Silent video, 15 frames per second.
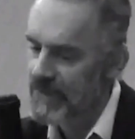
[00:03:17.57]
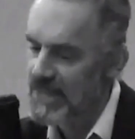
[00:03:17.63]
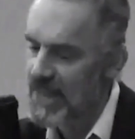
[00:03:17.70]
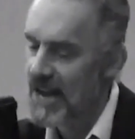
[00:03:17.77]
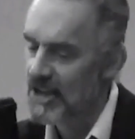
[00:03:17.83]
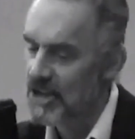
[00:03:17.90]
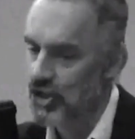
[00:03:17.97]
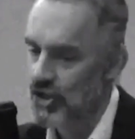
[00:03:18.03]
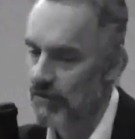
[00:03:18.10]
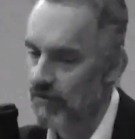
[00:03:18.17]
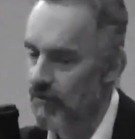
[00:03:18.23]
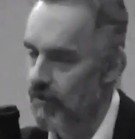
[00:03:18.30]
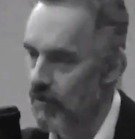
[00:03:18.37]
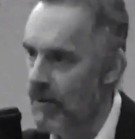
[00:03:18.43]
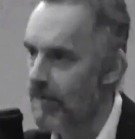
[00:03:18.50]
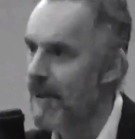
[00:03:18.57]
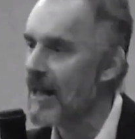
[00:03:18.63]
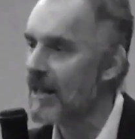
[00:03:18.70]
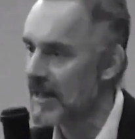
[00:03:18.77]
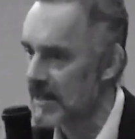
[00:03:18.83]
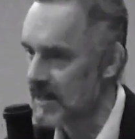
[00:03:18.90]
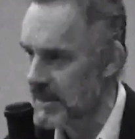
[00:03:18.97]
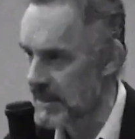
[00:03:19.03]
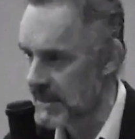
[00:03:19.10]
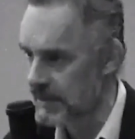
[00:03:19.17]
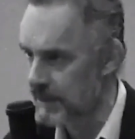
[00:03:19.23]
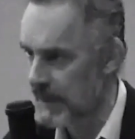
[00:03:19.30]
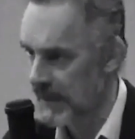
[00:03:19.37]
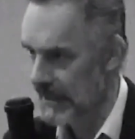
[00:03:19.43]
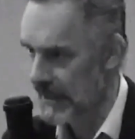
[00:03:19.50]
touch of rebelliousness,
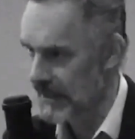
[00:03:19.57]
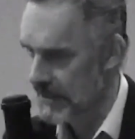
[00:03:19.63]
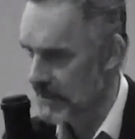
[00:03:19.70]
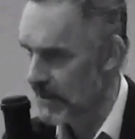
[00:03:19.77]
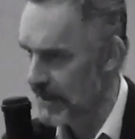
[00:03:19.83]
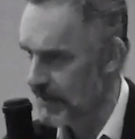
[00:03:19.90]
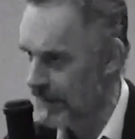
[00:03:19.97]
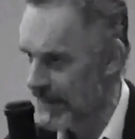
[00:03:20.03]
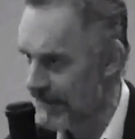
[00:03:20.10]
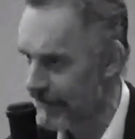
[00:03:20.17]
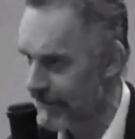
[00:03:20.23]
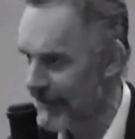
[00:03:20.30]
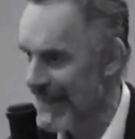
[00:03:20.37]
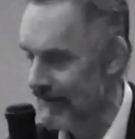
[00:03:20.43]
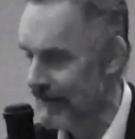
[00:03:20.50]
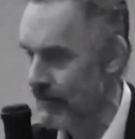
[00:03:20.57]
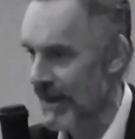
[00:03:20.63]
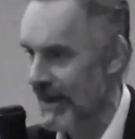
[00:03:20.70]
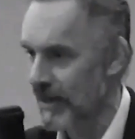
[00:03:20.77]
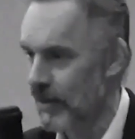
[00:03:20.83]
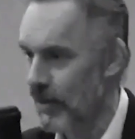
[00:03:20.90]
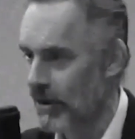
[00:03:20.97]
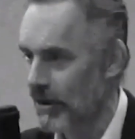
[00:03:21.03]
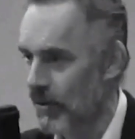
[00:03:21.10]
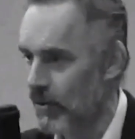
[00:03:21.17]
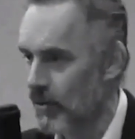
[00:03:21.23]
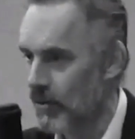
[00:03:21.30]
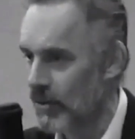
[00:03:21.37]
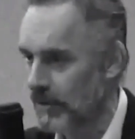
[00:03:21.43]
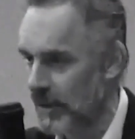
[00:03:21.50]
but it's got to be a flavoring and not the
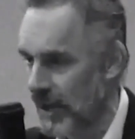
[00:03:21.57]
whole